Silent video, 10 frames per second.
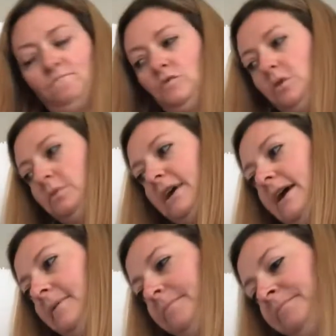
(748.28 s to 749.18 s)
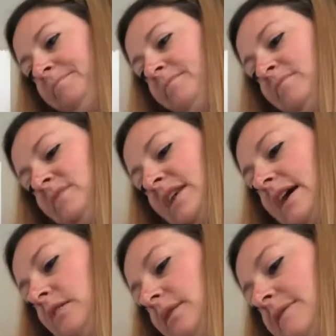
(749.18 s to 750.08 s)
Okay.
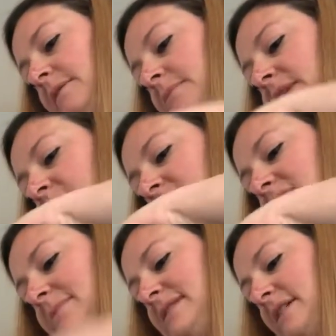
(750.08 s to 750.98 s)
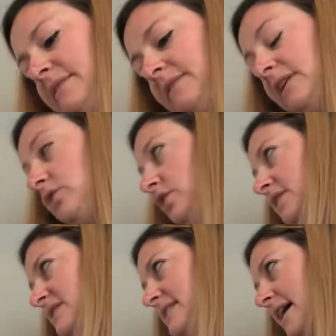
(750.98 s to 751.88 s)
Now, if I'm thinking to myself, if I look at
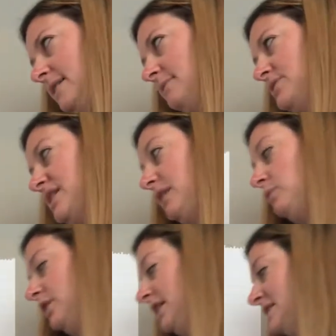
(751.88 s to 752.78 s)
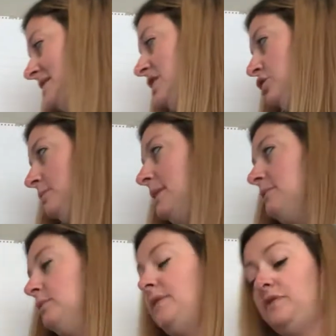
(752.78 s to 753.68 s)
these animals and I want to continue maybe
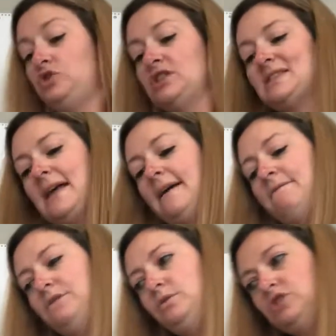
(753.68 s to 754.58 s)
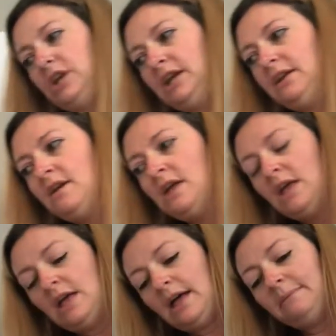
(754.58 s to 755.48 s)
with just that food chain,
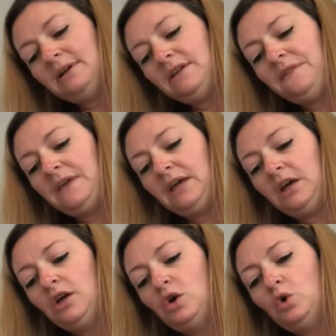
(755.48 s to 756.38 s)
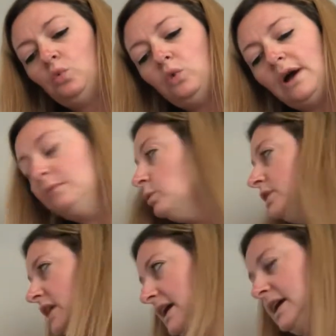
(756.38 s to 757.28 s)
I'm going to think, what would
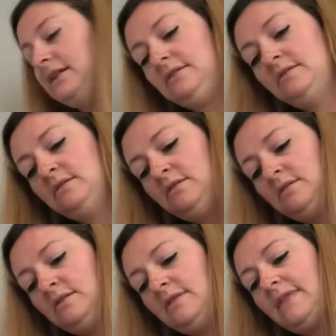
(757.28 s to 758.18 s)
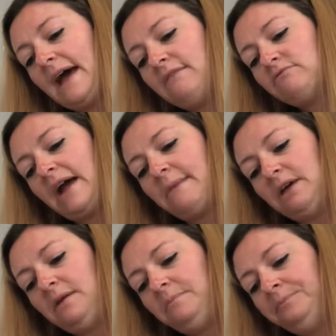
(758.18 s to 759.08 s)
eat that rabbit?